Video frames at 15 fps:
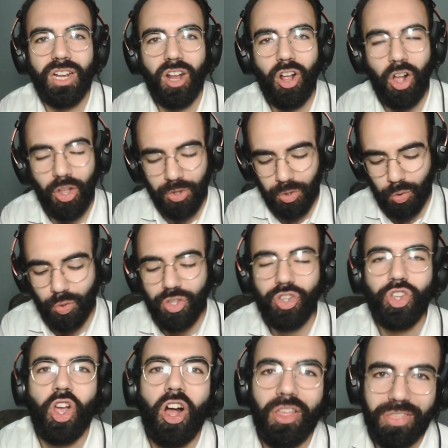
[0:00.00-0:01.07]
onto
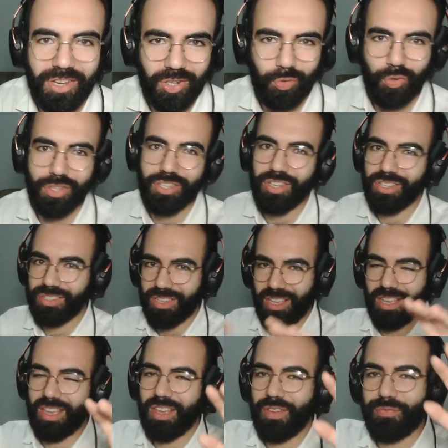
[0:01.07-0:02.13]
each other, which is
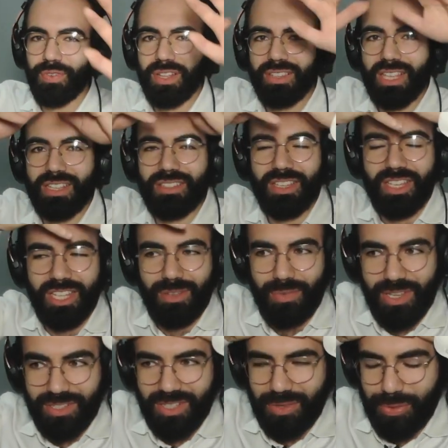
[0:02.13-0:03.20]
a fantastic and
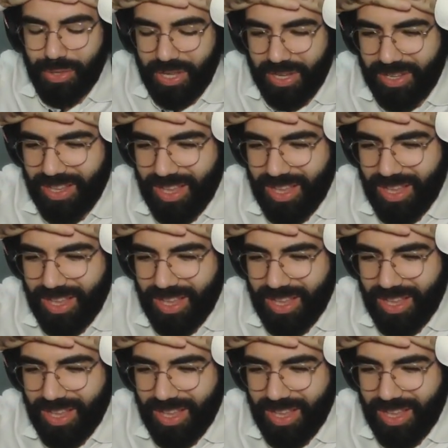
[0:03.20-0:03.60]
amazing thing.